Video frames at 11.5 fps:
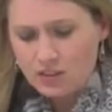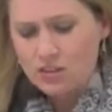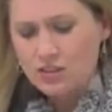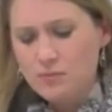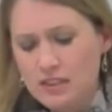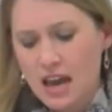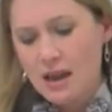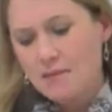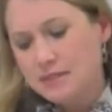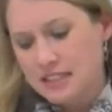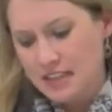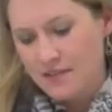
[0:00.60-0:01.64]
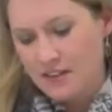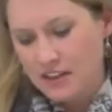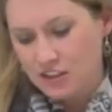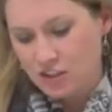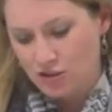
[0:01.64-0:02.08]
So some
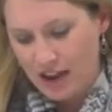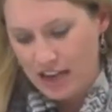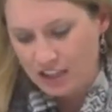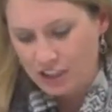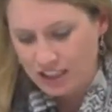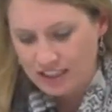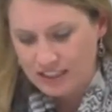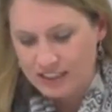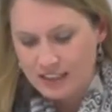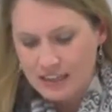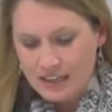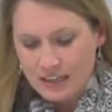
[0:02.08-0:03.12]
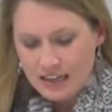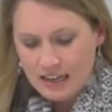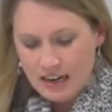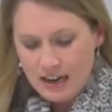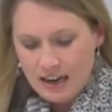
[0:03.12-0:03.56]
time-saving strategies.
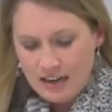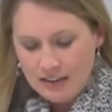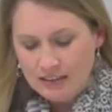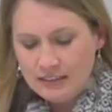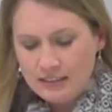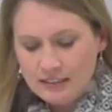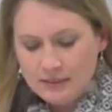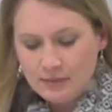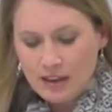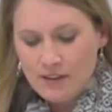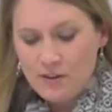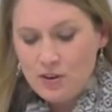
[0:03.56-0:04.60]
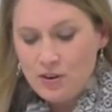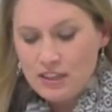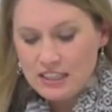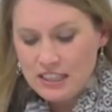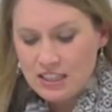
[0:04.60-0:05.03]
If you
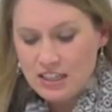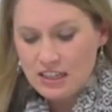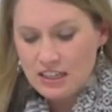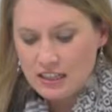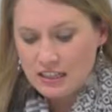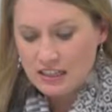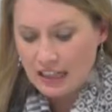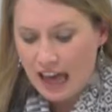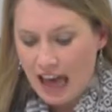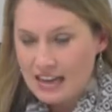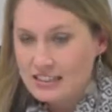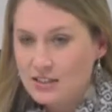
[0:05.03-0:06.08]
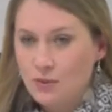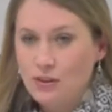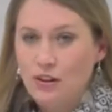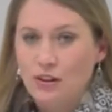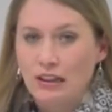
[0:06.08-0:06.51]
are teaching a class
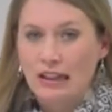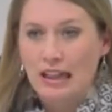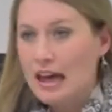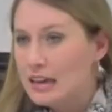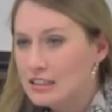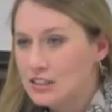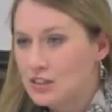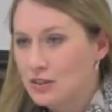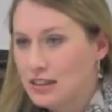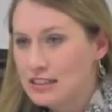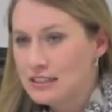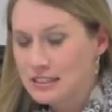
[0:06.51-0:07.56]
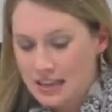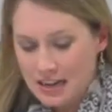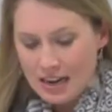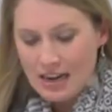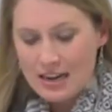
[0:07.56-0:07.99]
with a lot of students,
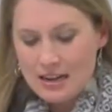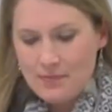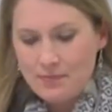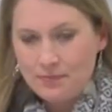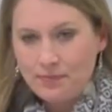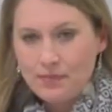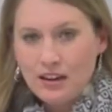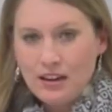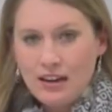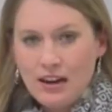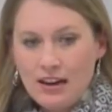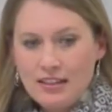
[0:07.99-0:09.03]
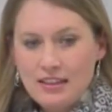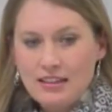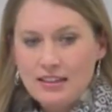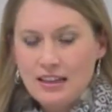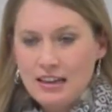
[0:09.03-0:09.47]
I
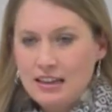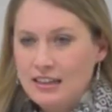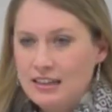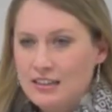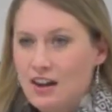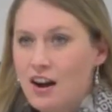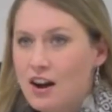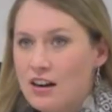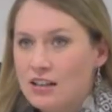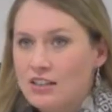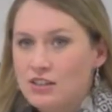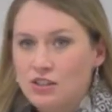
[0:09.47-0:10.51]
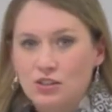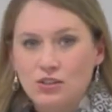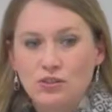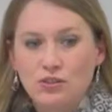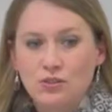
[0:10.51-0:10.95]
think that it is hard
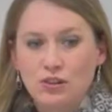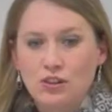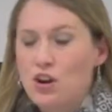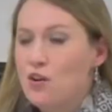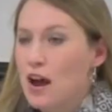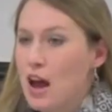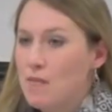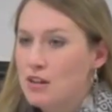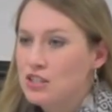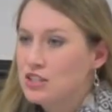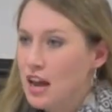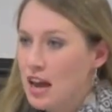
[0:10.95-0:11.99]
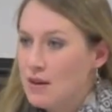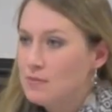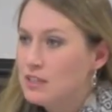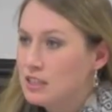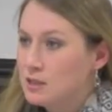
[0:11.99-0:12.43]
to know how much
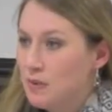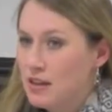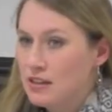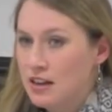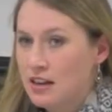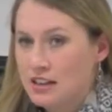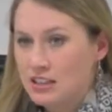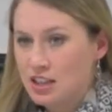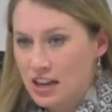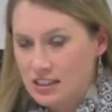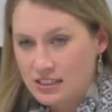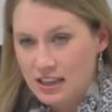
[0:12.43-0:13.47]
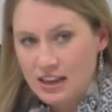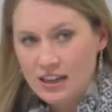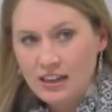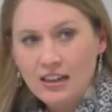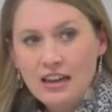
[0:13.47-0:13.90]
time to spend on each
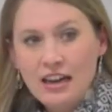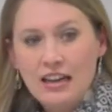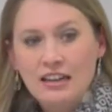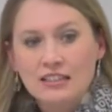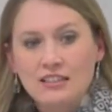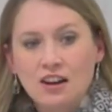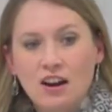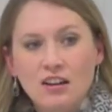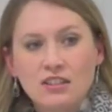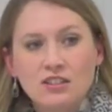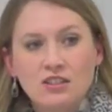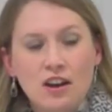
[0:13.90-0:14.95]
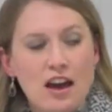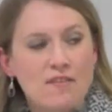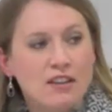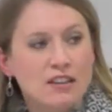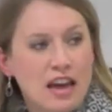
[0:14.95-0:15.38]
essay, and it's hard to
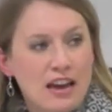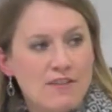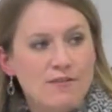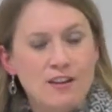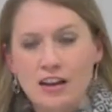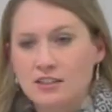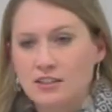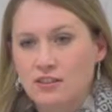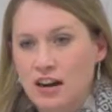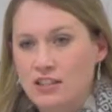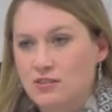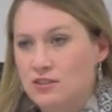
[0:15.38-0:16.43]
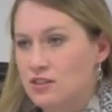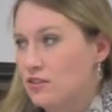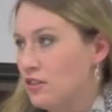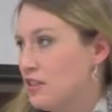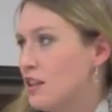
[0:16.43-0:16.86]
have a life as a graduate
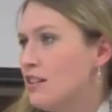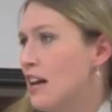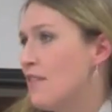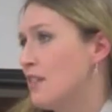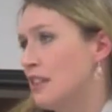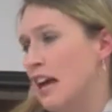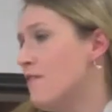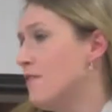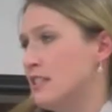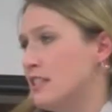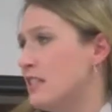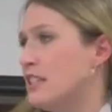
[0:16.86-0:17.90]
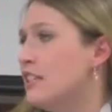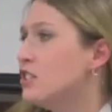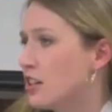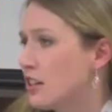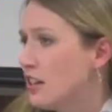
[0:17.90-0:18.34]
student. It's hard to have a life as a
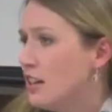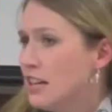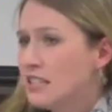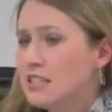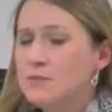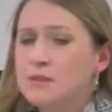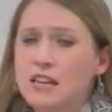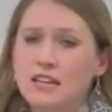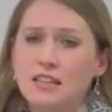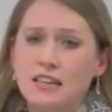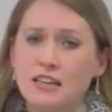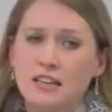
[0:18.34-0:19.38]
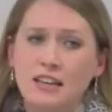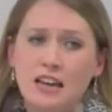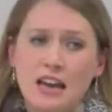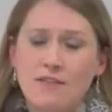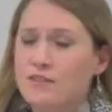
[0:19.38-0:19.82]
teacher. Seems like that
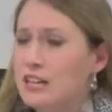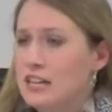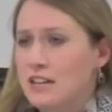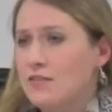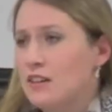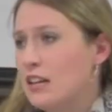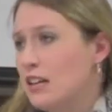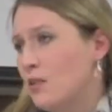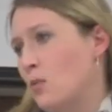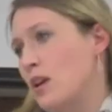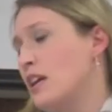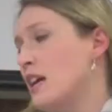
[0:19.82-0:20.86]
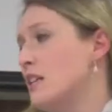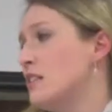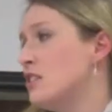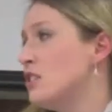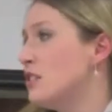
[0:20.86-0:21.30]
every evening and
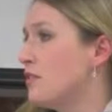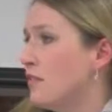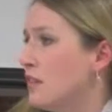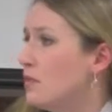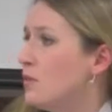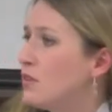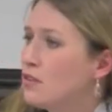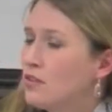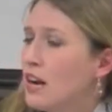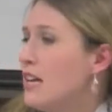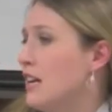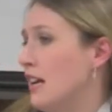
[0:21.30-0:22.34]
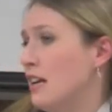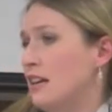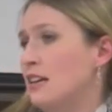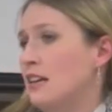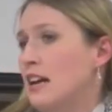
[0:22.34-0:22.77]
weekend is just filled with grading.
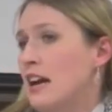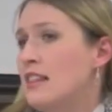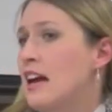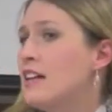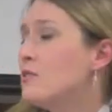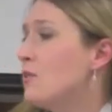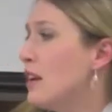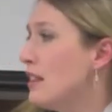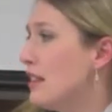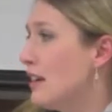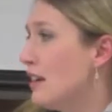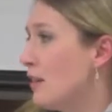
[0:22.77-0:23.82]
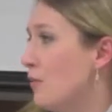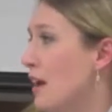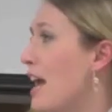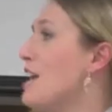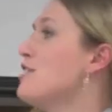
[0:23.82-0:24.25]
And that's what I think, and
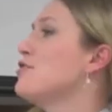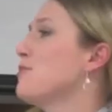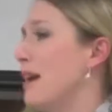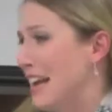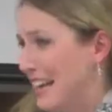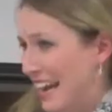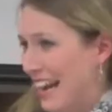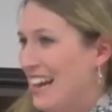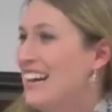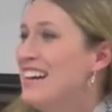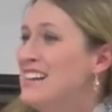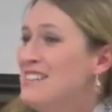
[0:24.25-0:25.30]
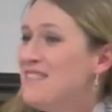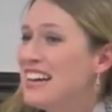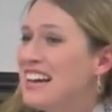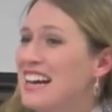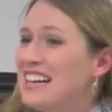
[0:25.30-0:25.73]
we hate grading
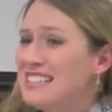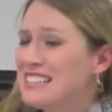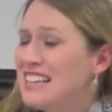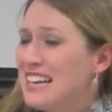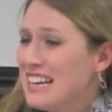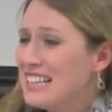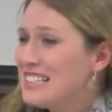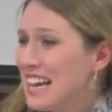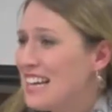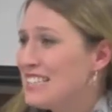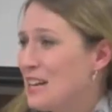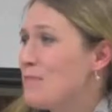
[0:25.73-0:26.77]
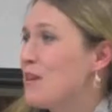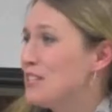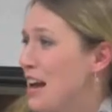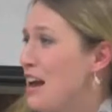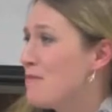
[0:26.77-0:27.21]
because it takes up our
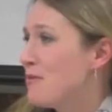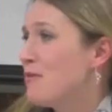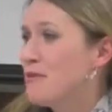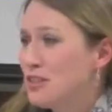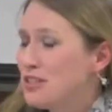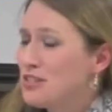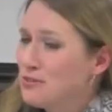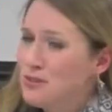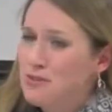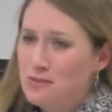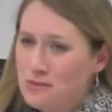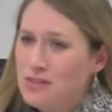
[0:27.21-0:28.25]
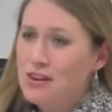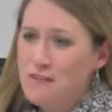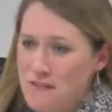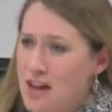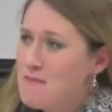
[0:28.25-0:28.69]
time when we wish that we were with
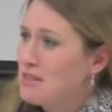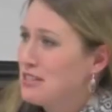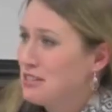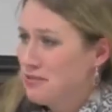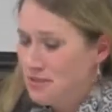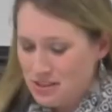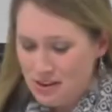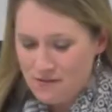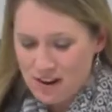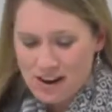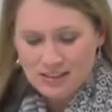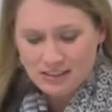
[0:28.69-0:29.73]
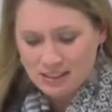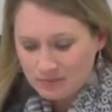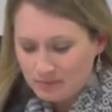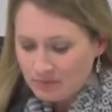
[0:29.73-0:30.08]
our families or with our friends.